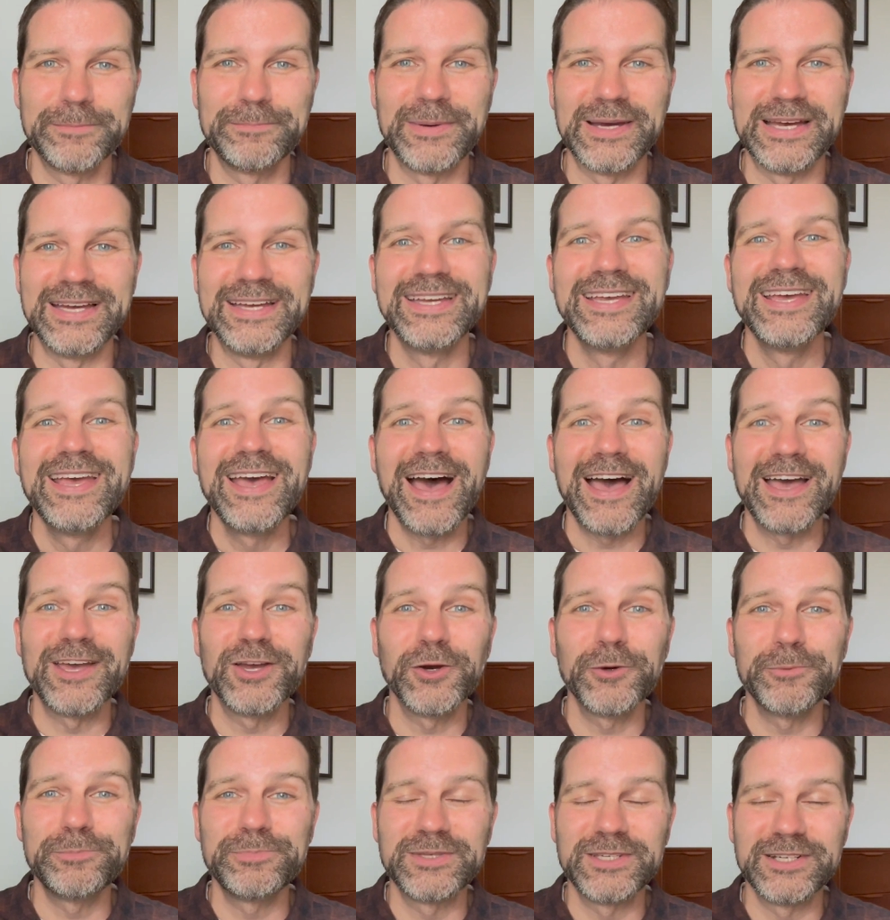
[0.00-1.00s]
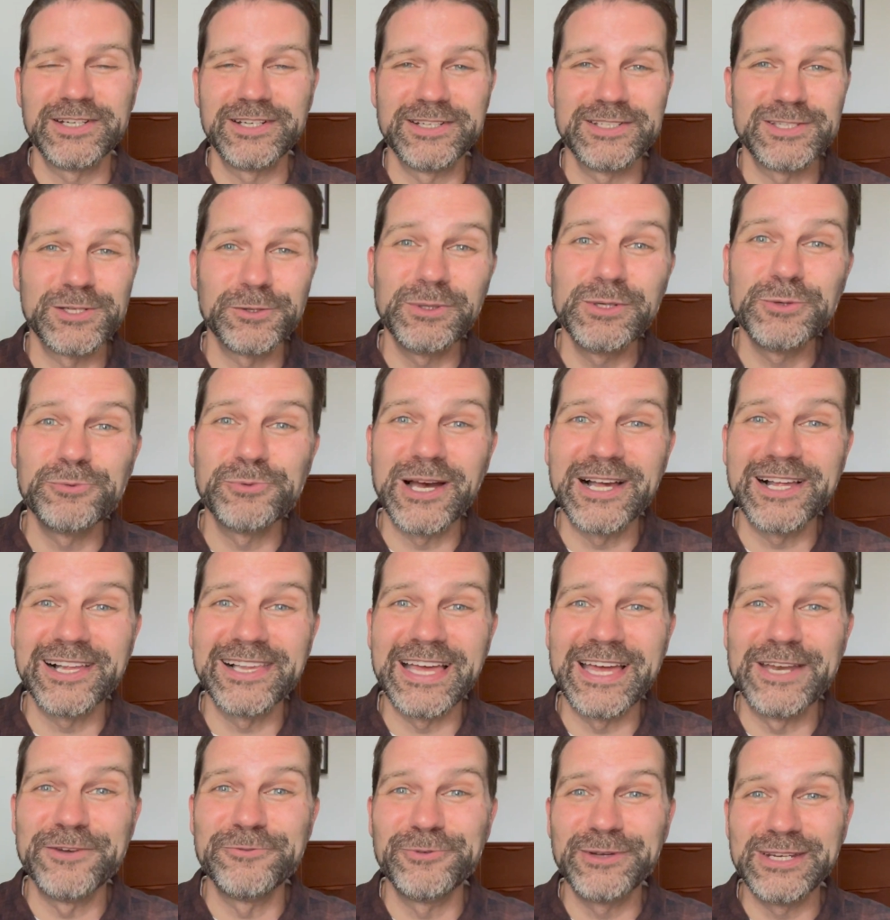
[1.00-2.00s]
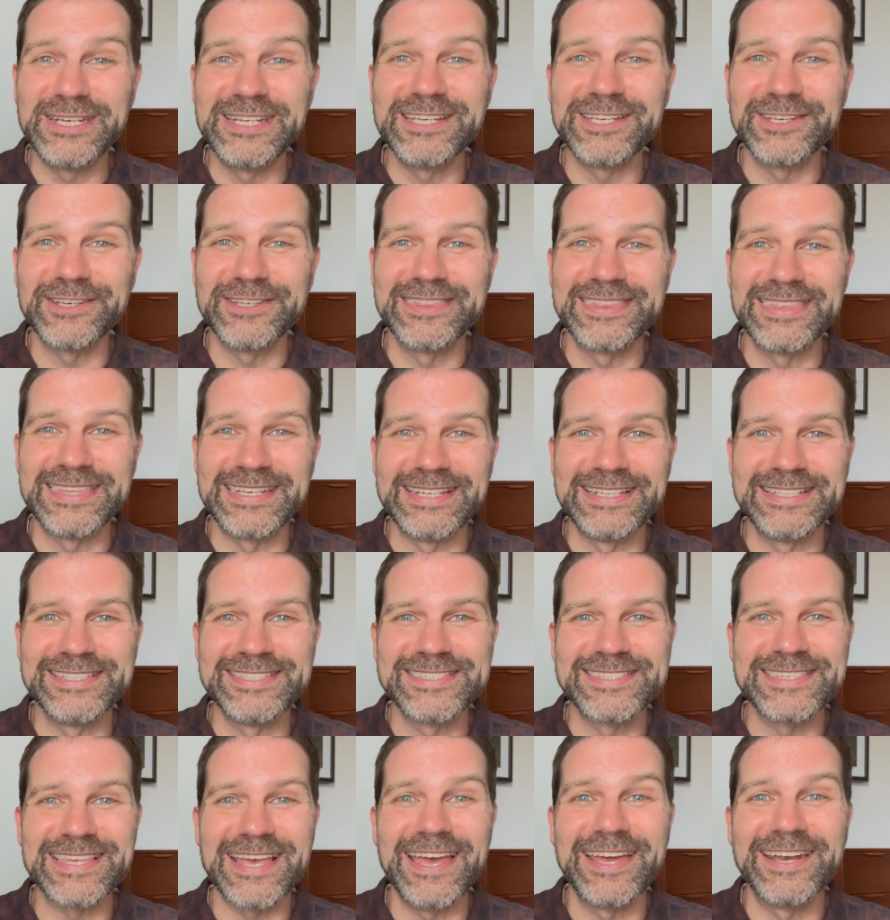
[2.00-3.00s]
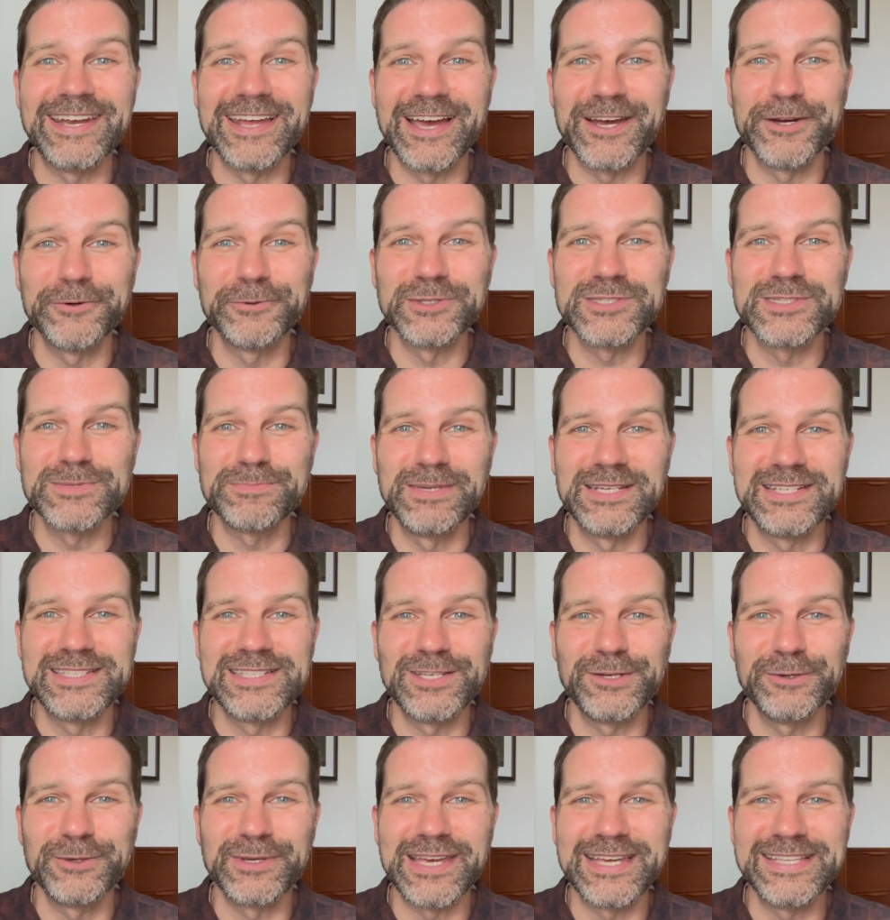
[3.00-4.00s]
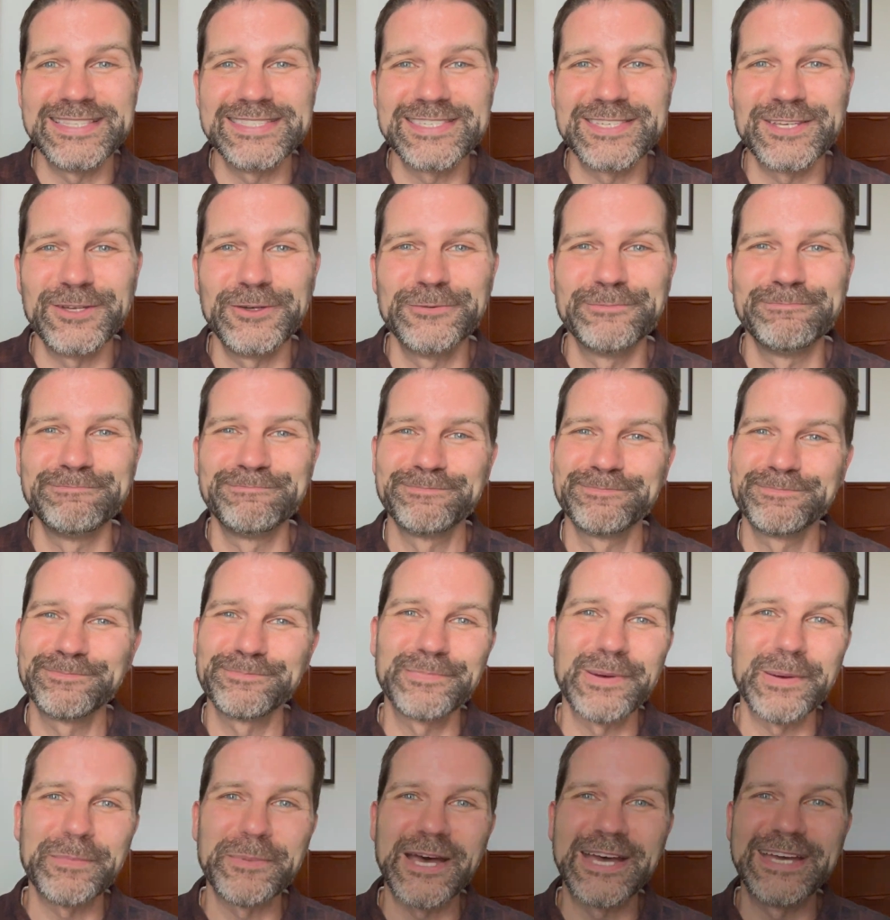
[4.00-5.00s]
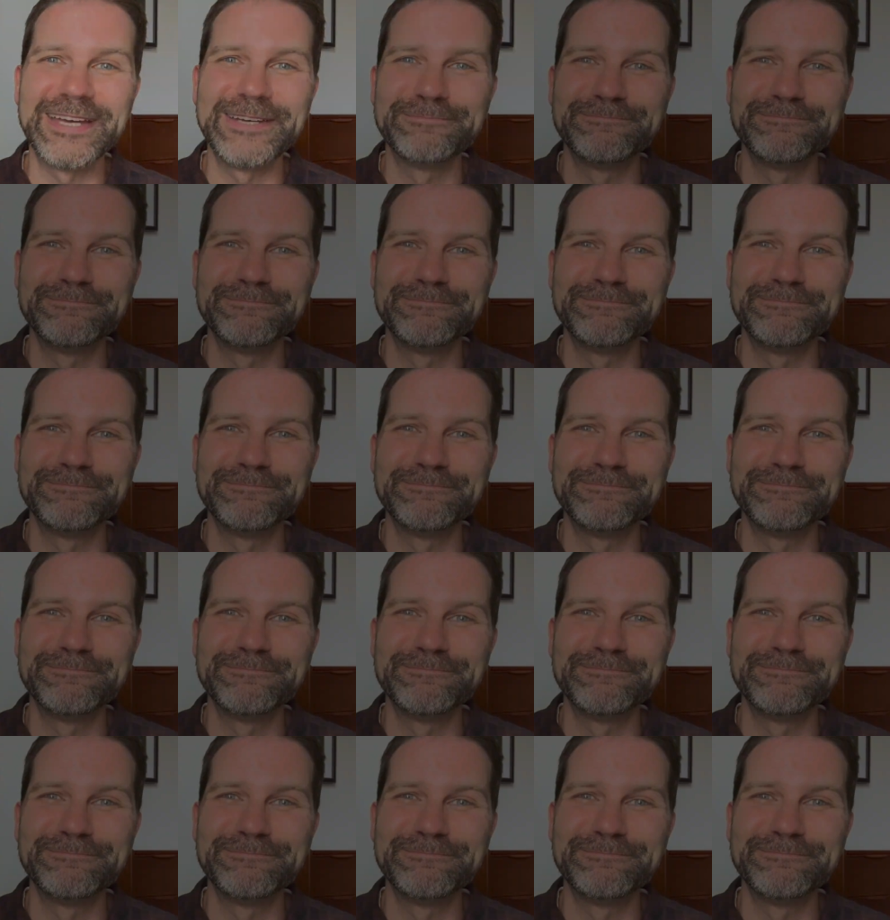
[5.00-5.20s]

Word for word: But I hope you're doing well and reading good things, and I will speak to you again soon. Bye bye.